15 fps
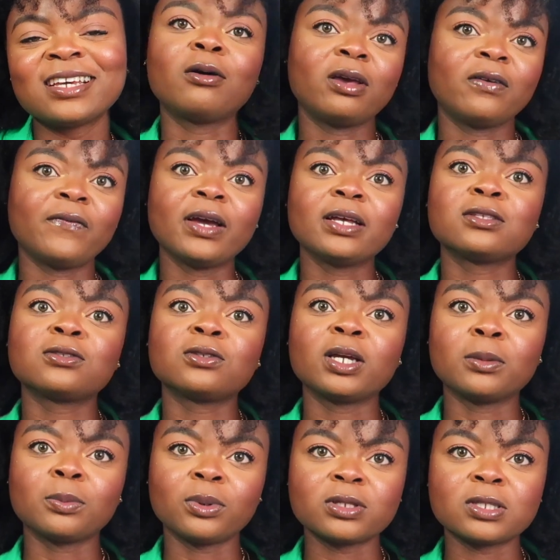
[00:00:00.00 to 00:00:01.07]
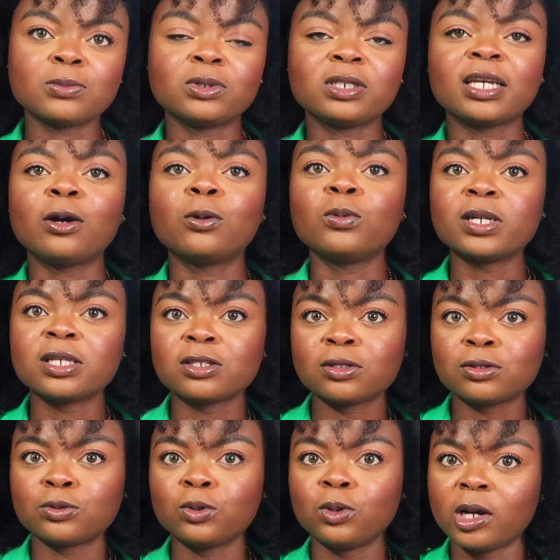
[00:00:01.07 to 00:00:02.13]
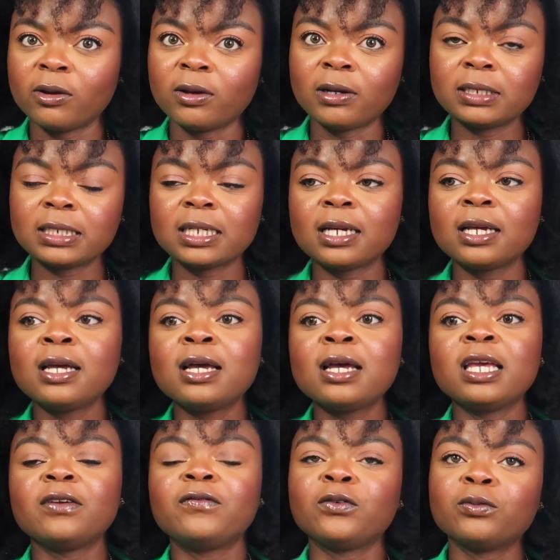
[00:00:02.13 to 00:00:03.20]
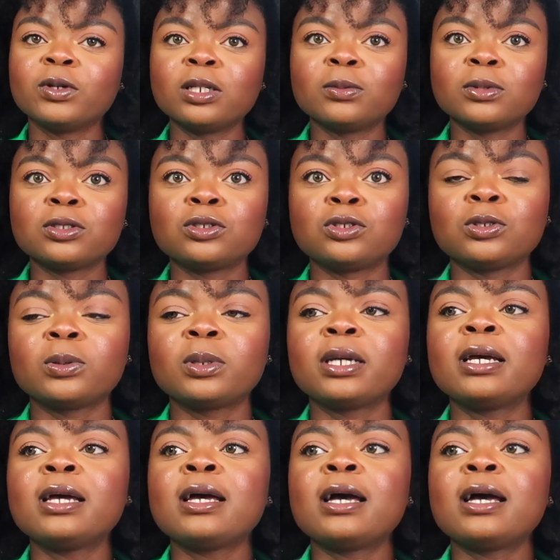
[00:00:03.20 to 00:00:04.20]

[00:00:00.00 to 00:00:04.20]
However, it's not impossible. There are ways to go around it if you really want to do it.